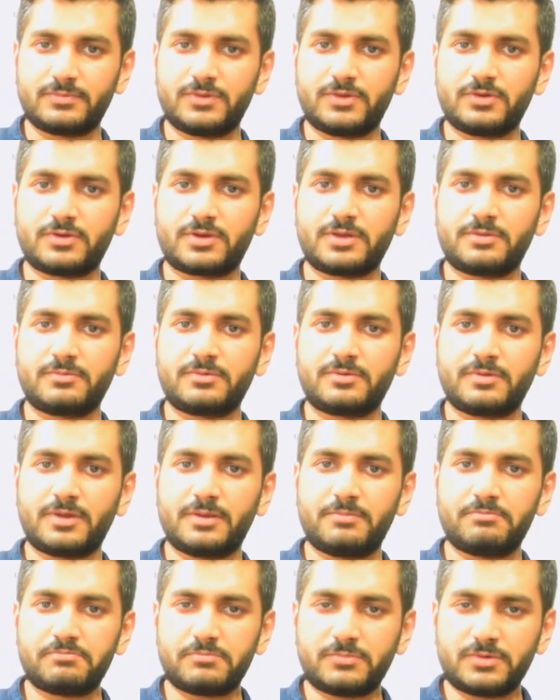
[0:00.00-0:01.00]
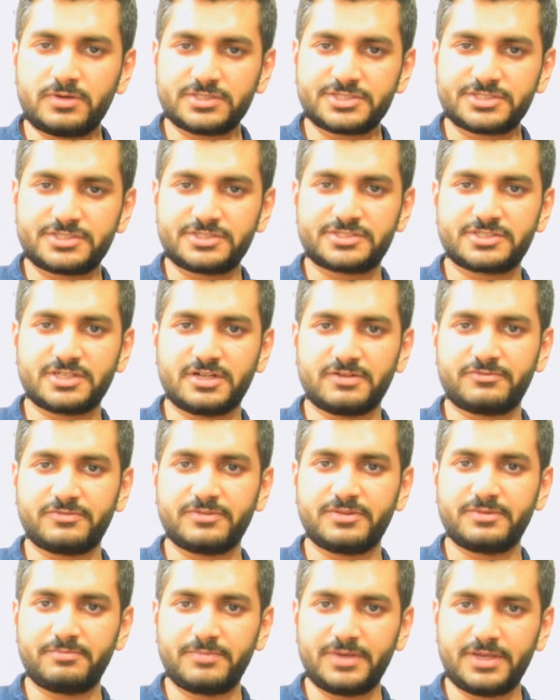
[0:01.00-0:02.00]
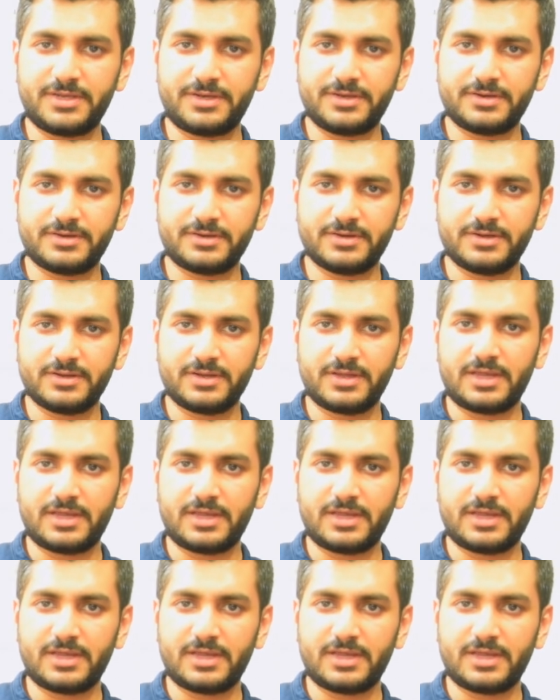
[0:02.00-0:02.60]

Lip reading: you can immerse yourself in the media